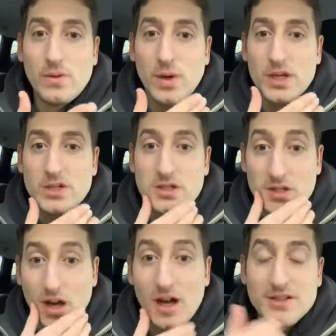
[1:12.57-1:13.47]
which
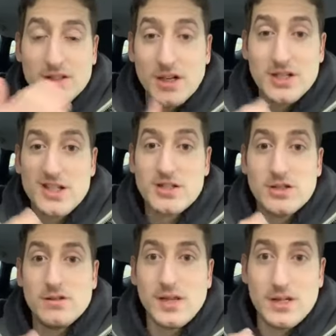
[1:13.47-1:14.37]
starts the
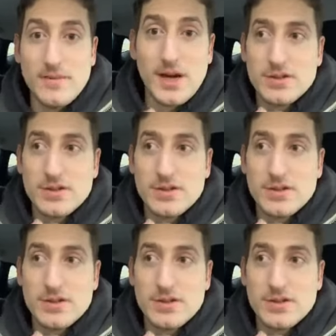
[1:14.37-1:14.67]
digestion in your mouth.